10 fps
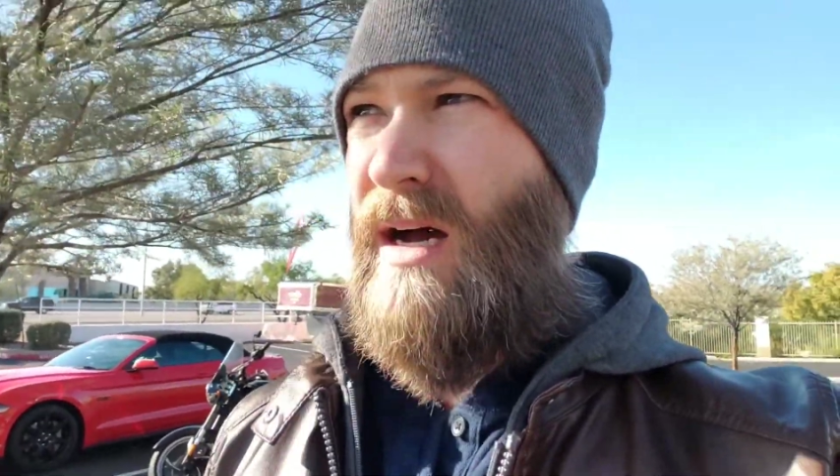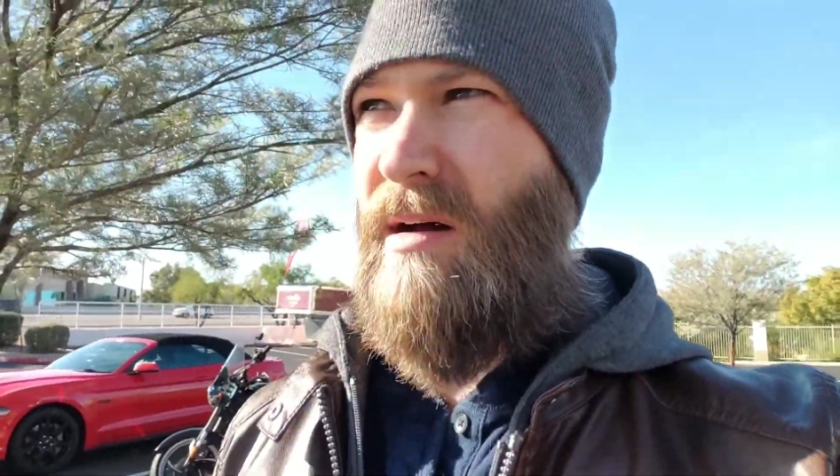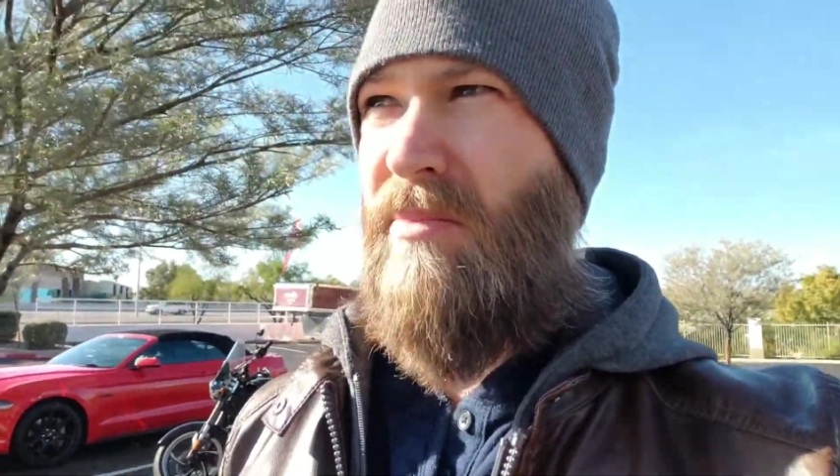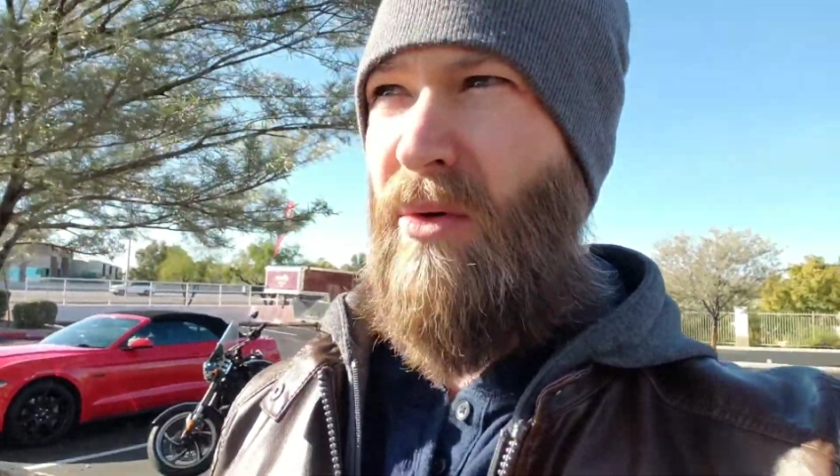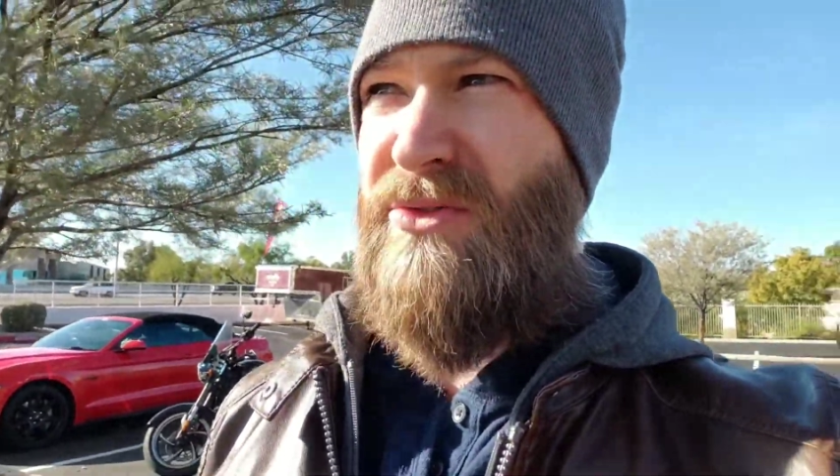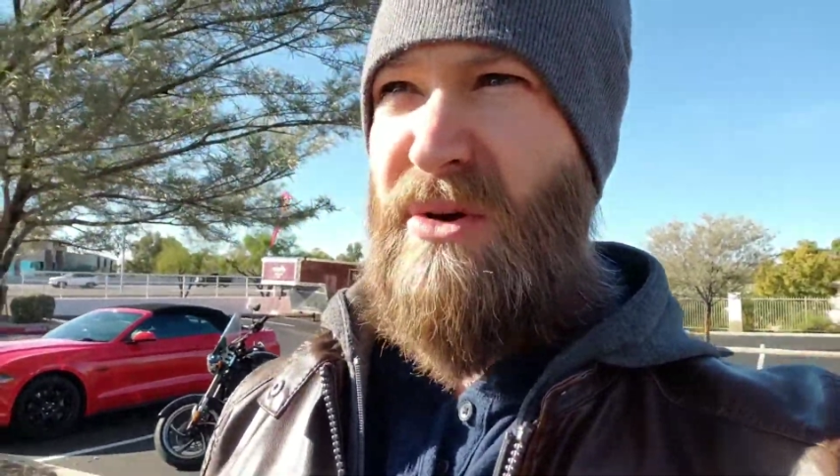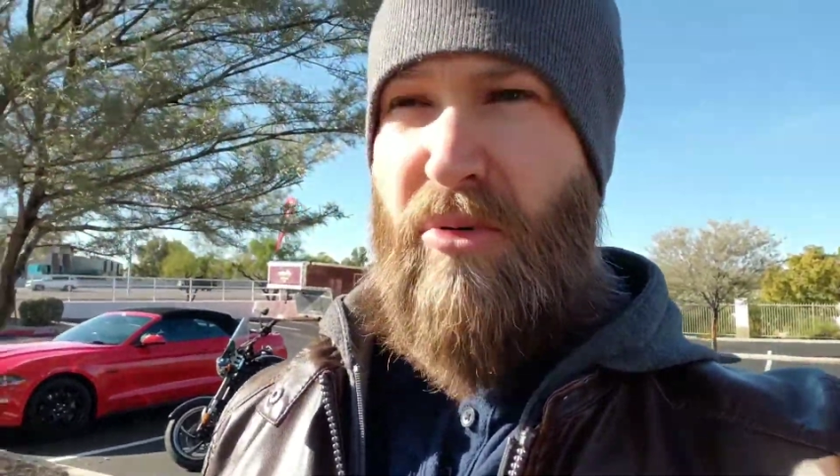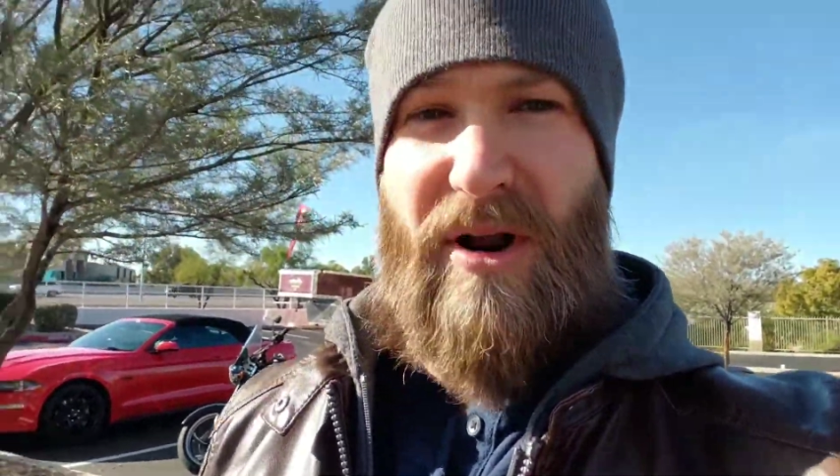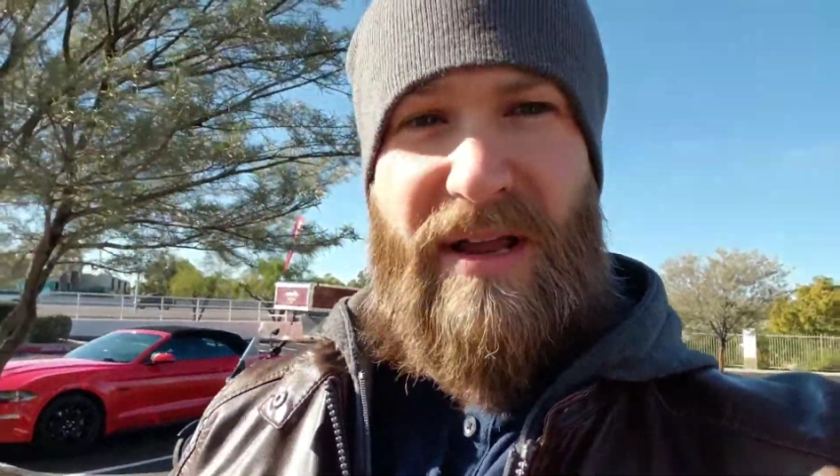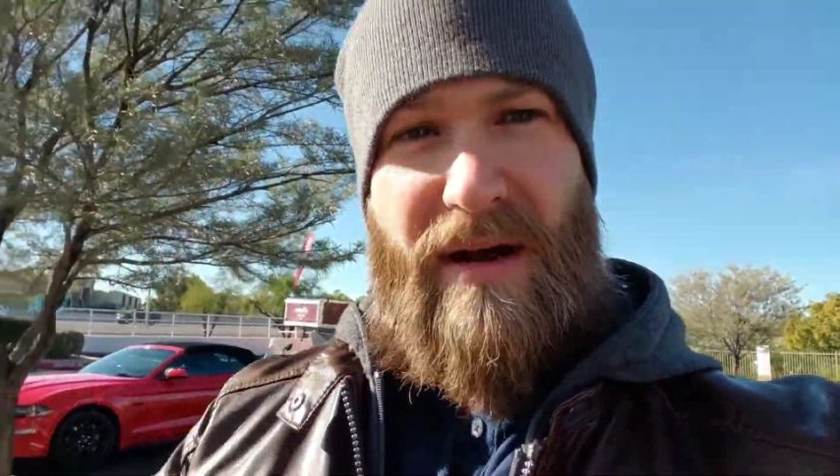both to
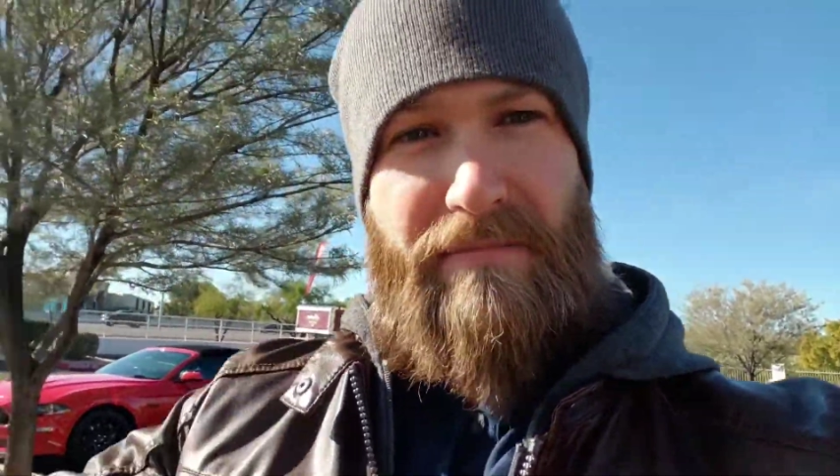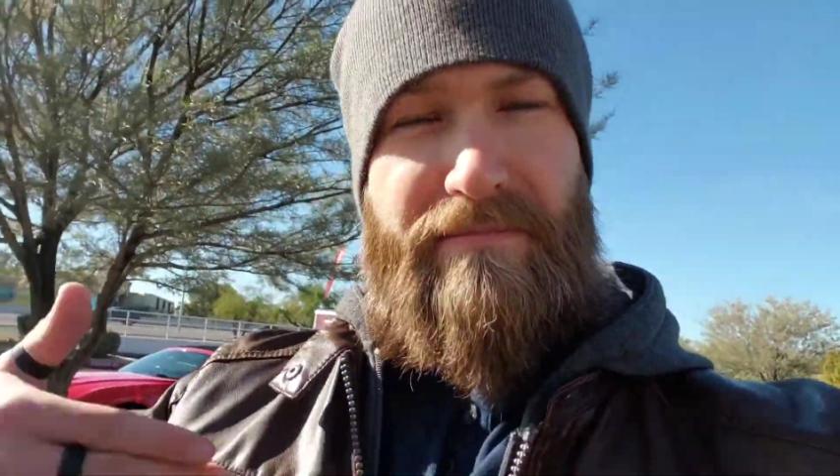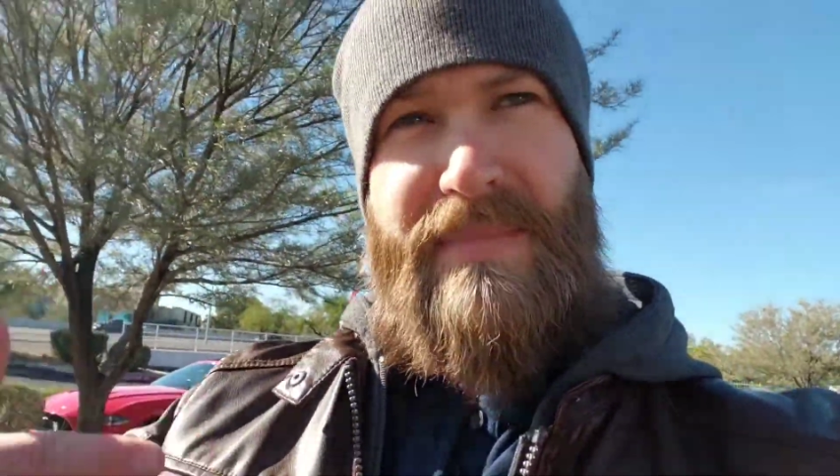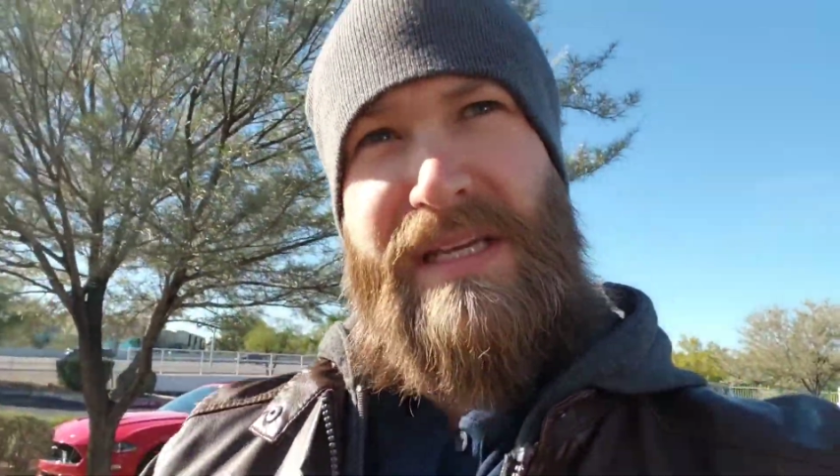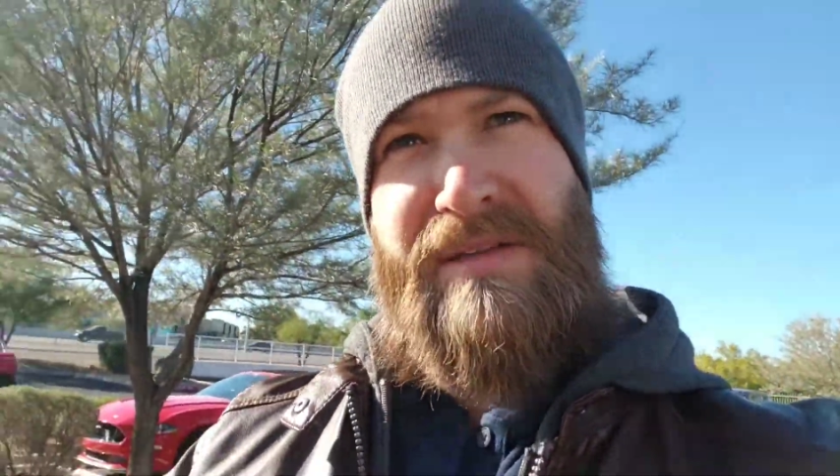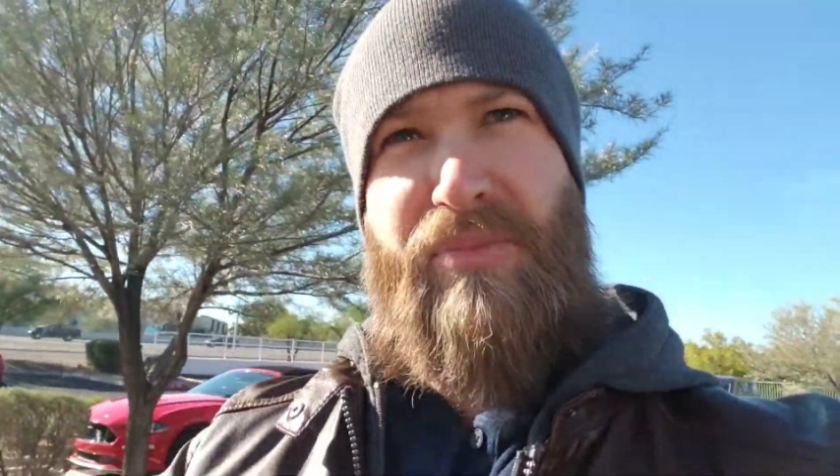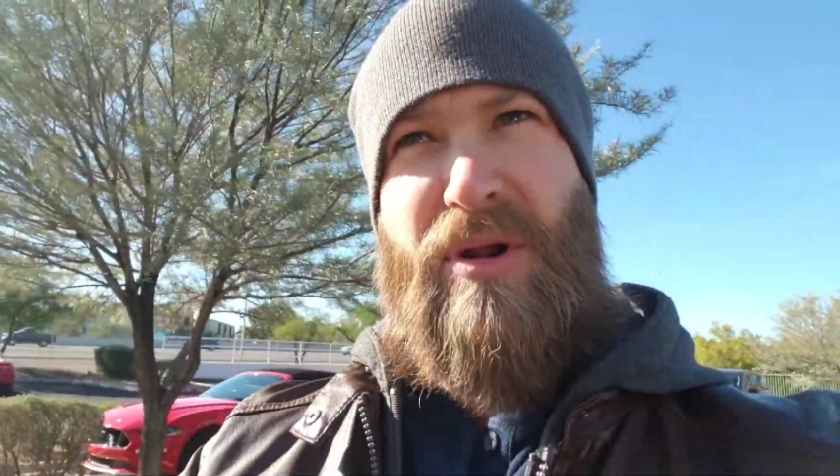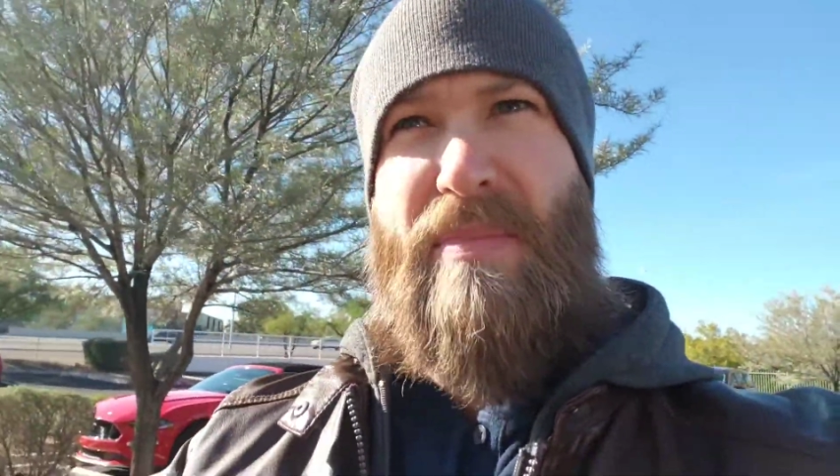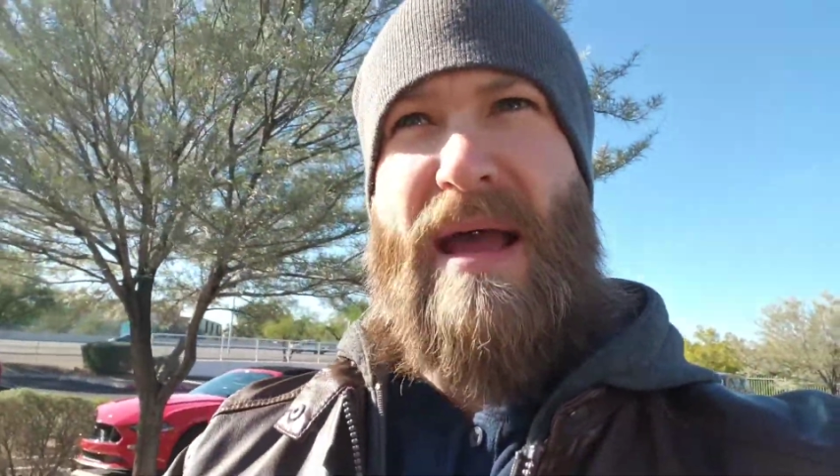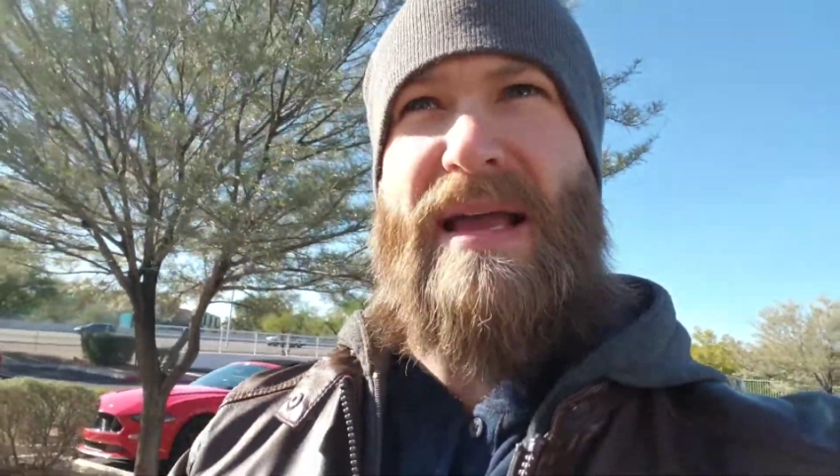bring it up and to put
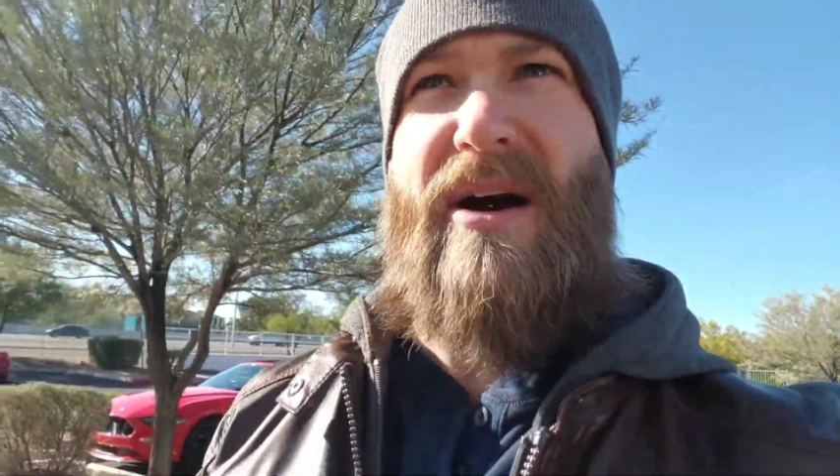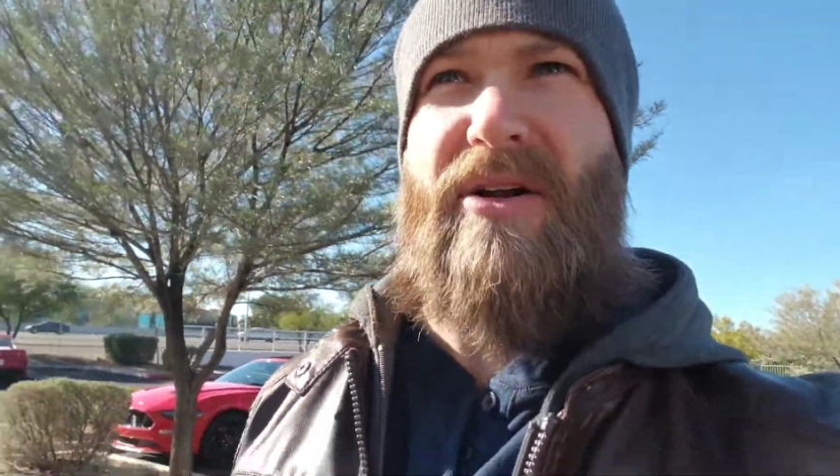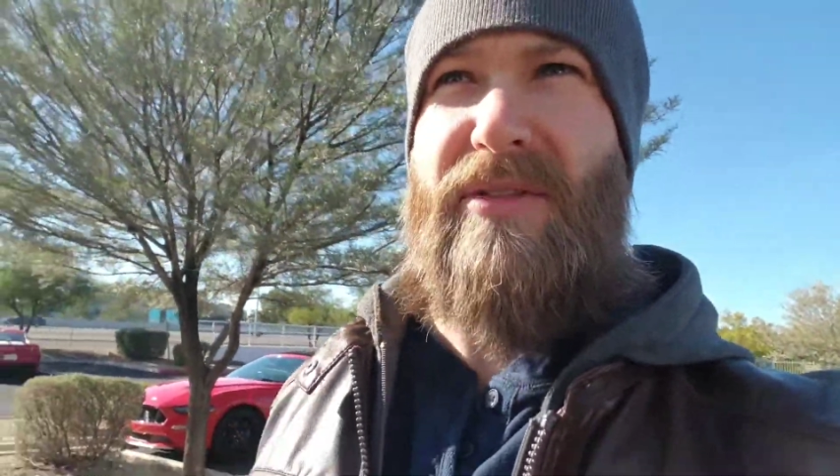it back out.